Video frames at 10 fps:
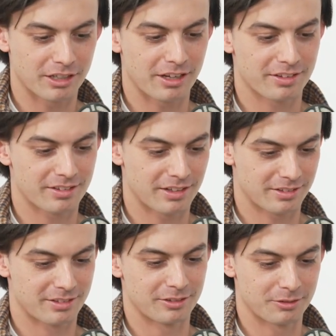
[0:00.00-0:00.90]
guest
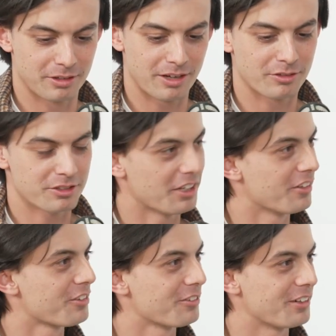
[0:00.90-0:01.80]
that you know we have the
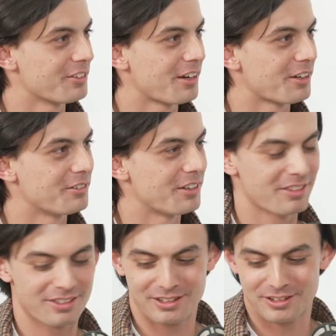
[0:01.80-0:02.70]
chance to interact
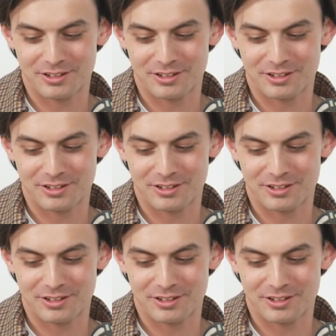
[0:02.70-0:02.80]
with uh,